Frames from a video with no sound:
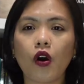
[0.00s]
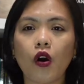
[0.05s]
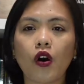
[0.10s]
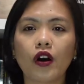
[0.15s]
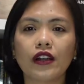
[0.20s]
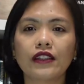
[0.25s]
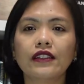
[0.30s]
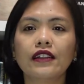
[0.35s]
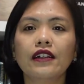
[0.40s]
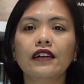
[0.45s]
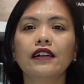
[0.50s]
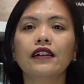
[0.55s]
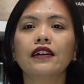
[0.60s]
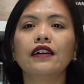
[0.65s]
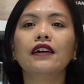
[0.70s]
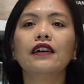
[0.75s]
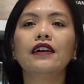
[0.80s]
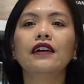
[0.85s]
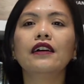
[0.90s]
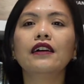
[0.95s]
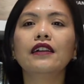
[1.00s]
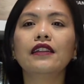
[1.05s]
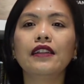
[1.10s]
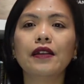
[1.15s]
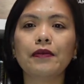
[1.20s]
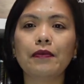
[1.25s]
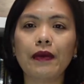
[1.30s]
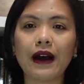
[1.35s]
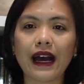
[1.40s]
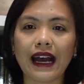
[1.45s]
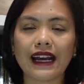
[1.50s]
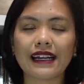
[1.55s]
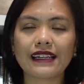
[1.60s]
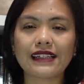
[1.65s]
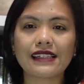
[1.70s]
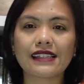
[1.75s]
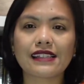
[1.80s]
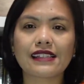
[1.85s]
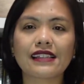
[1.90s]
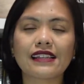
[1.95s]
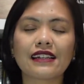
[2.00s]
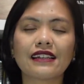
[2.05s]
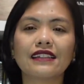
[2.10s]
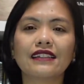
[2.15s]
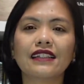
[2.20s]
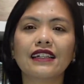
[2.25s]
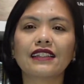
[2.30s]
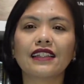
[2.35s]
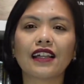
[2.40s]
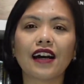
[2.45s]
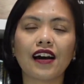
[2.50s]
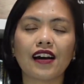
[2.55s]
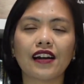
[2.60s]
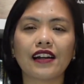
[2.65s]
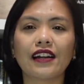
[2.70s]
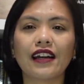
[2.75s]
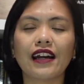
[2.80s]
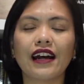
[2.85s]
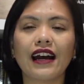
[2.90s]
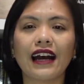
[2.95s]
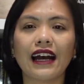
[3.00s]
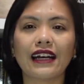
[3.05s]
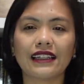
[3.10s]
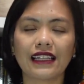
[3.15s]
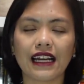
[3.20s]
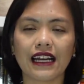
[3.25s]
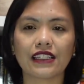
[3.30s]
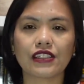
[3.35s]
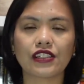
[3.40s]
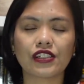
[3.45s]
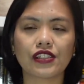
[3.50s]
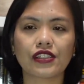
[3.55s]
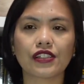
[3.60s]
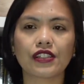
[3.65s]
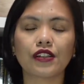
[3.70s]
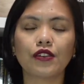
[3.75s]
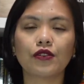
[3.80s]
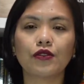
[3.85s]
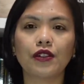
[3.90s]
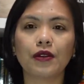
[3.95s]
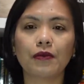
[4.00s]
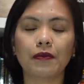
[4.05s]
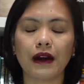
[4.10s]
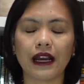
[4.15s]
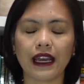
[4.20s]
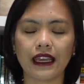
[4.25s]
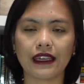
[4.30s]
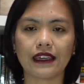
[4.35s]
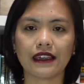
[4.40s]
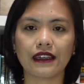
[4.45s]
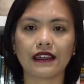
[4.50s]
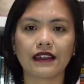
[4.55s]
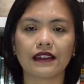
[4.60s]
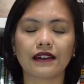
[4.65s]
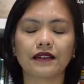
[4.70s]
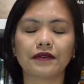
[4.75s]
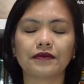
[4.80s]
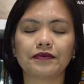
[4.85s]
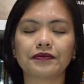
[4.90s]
on the bags that are attached to the bike.